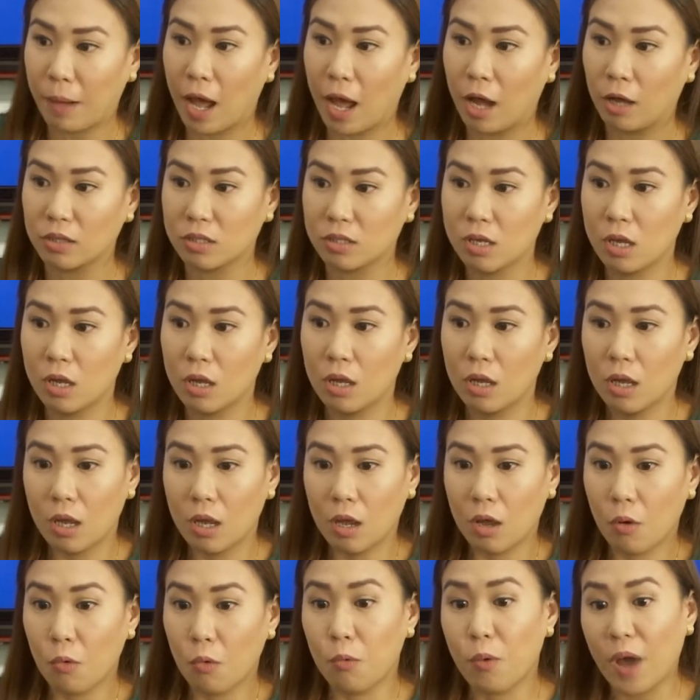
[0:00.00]
about
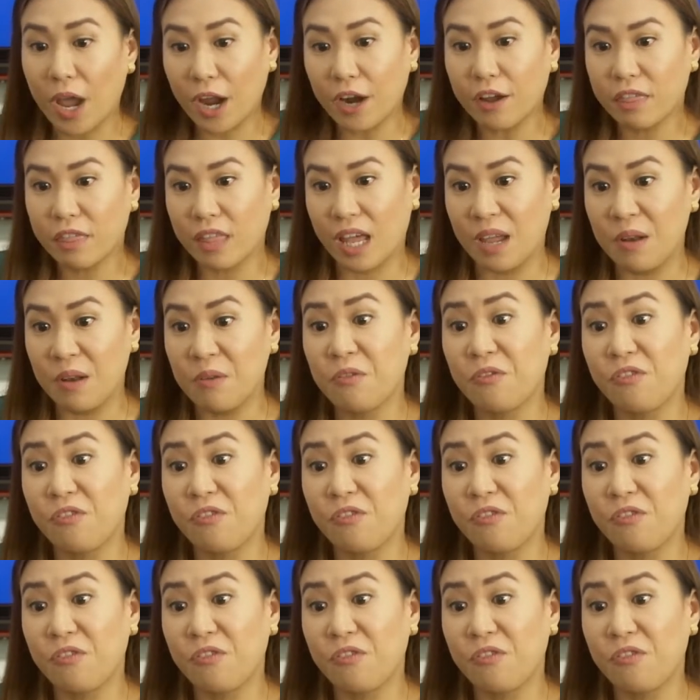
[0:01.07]
where the